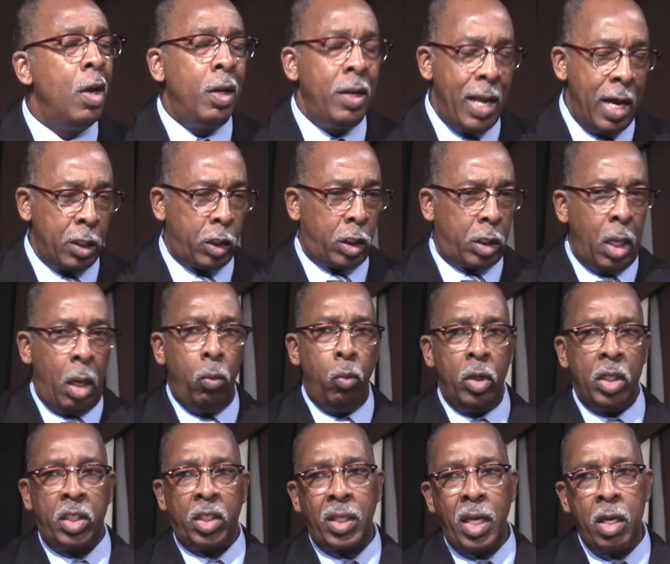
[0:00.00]
Now, some
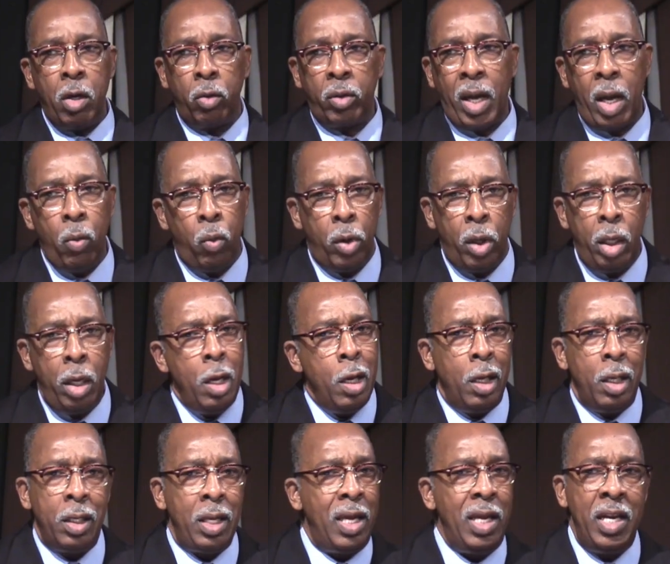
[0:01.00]
would say, okay, well,
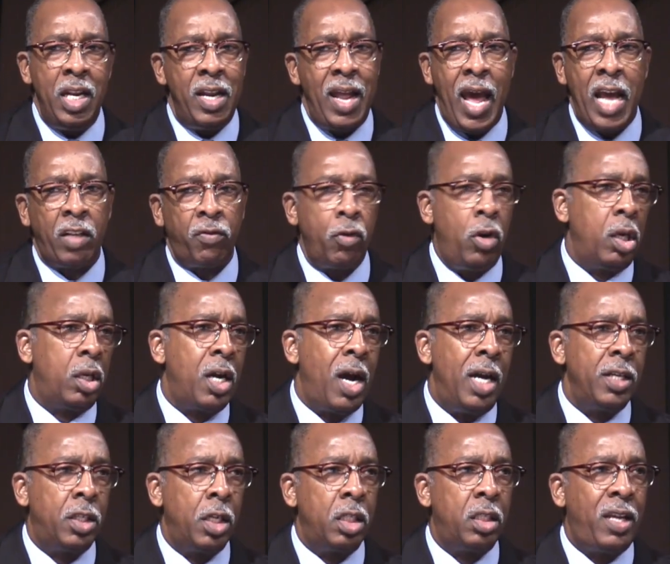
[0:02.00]
he didn't ask for it.
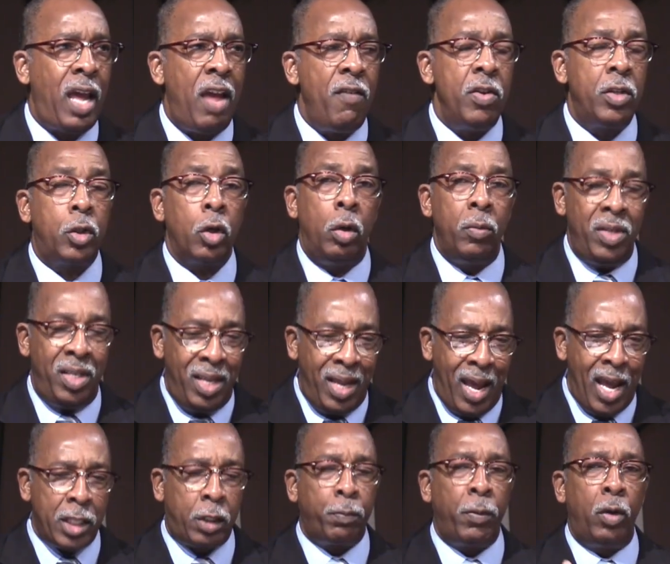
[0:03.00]
God just gave it to him.
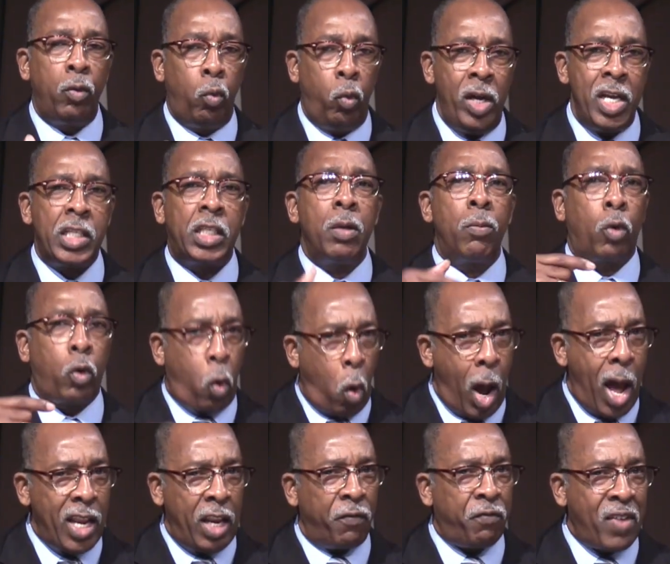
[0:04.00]
Yes, but wisdom
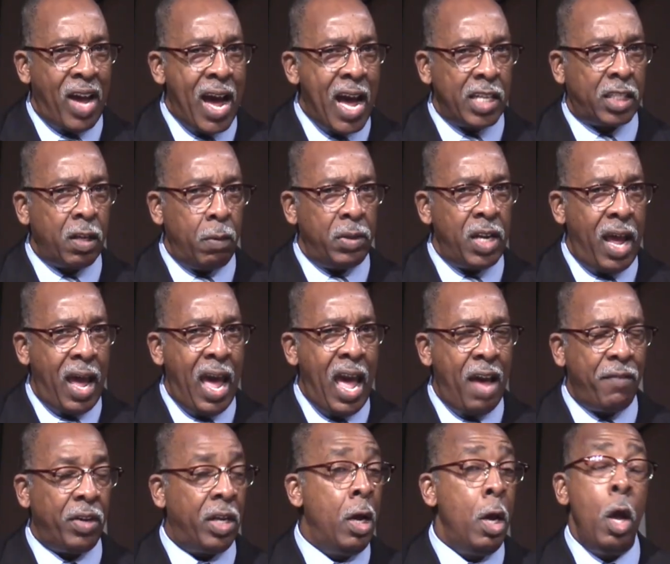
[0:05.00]
qualifies him to
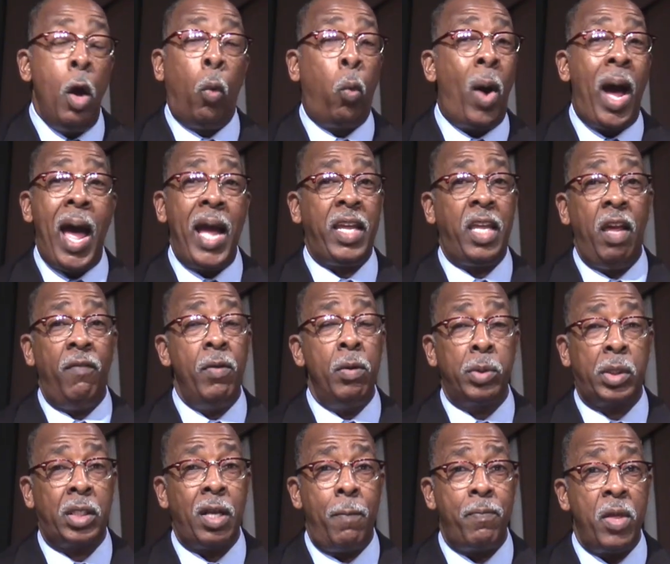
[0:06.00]
have it. Why give him
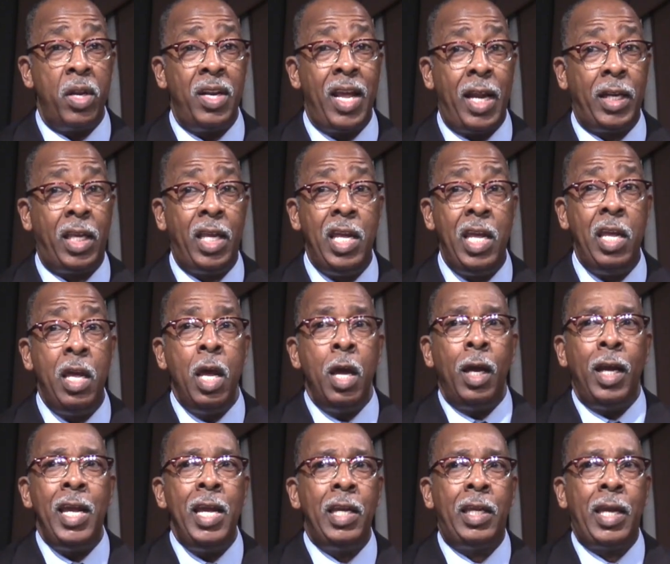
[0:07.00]
something that he,
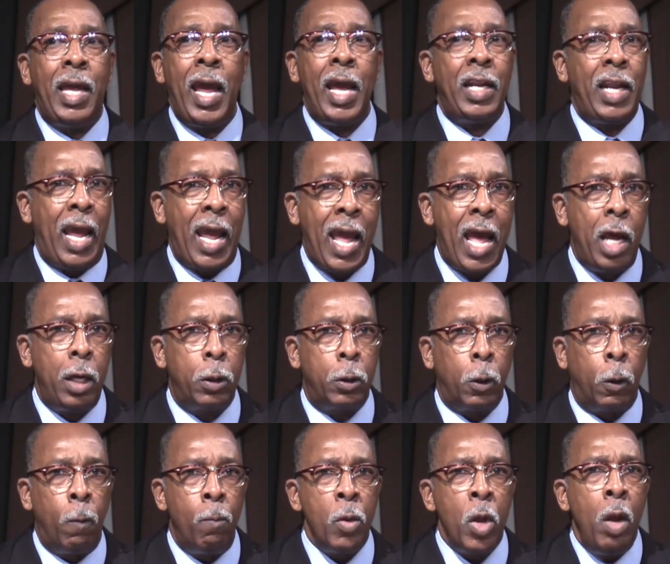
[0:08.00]
he can't
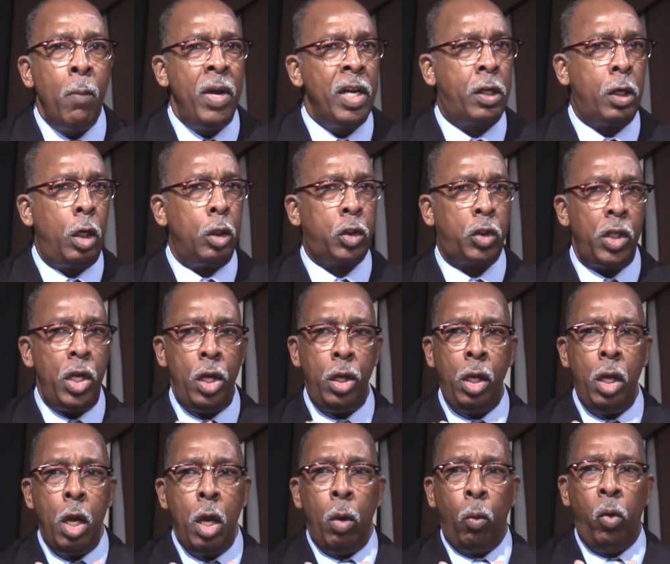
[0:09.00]
handle? Because,
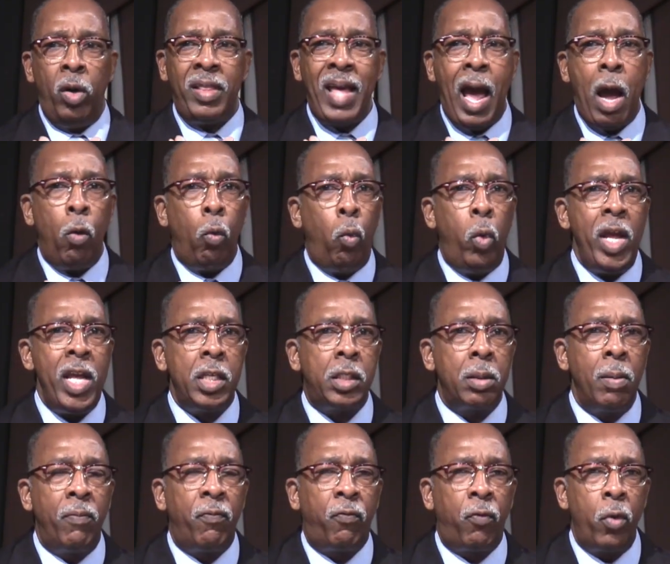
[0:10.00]
see, without
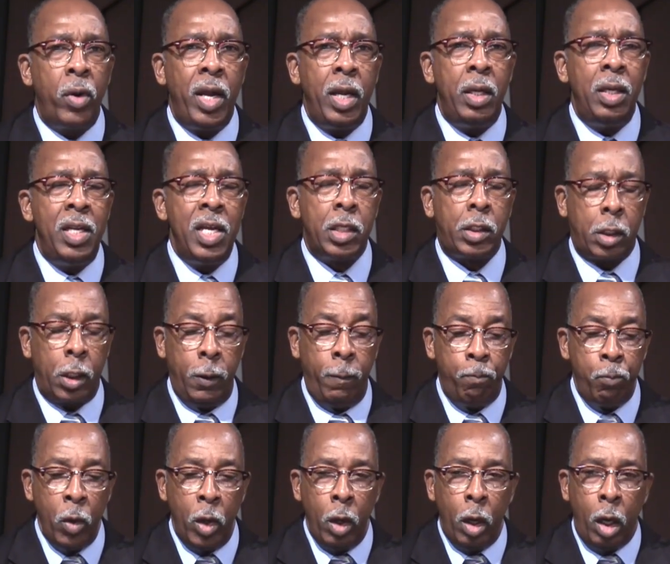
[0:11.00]
wisdom, friend, listen,
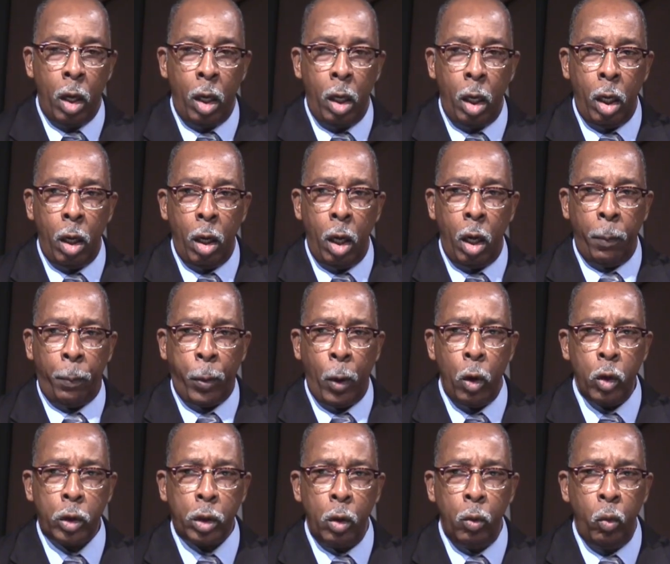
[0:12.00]
a, a, a
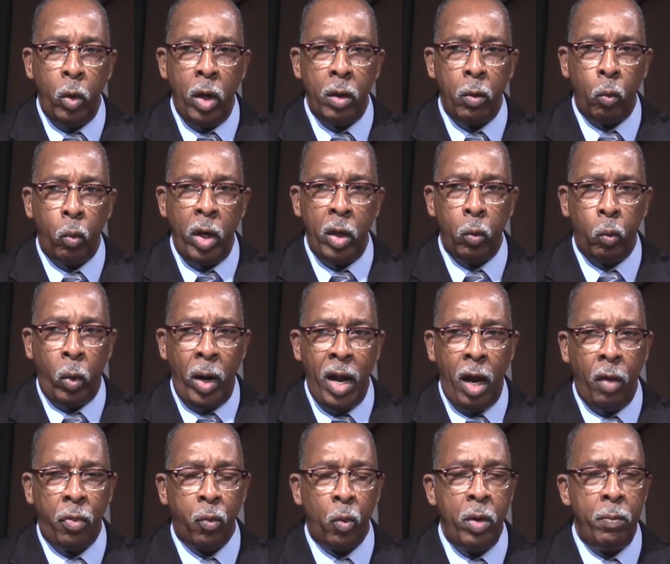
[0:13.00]
person with, with
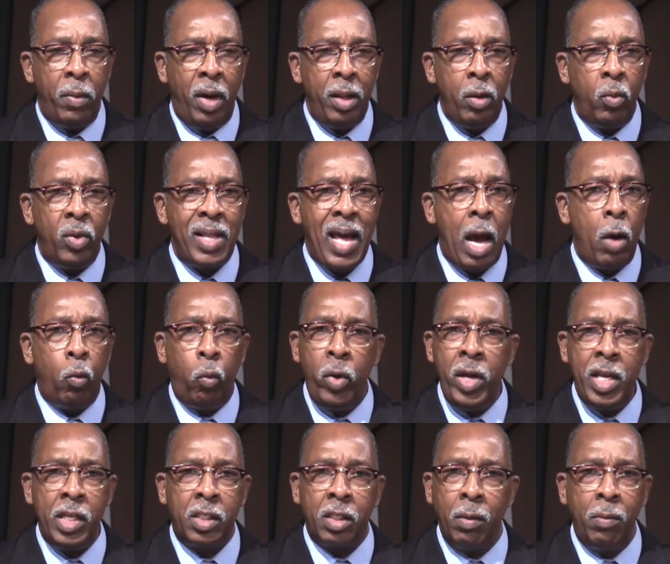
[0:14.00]
wealth, with money, without
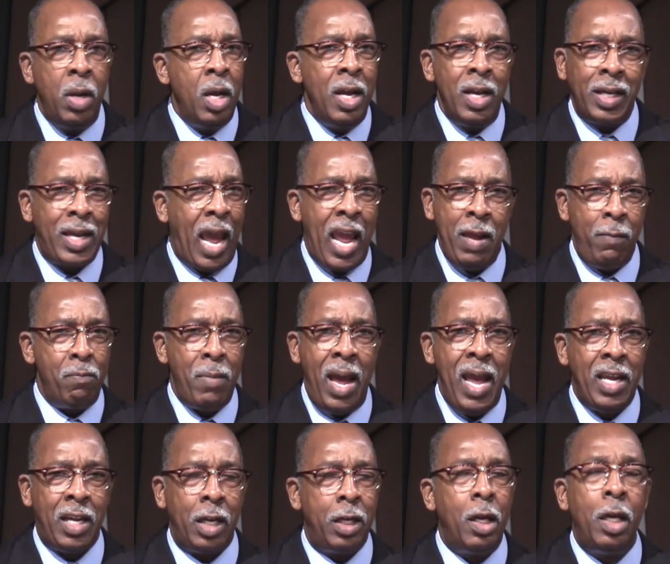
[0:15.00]
wisdom can't
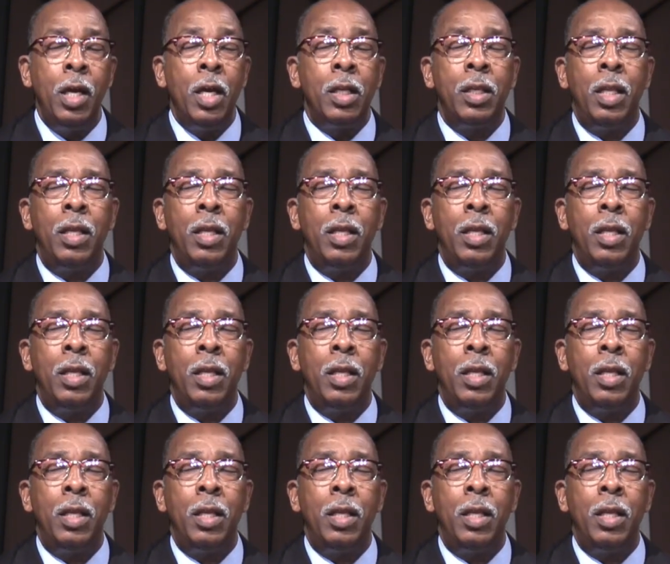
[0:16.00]
make it.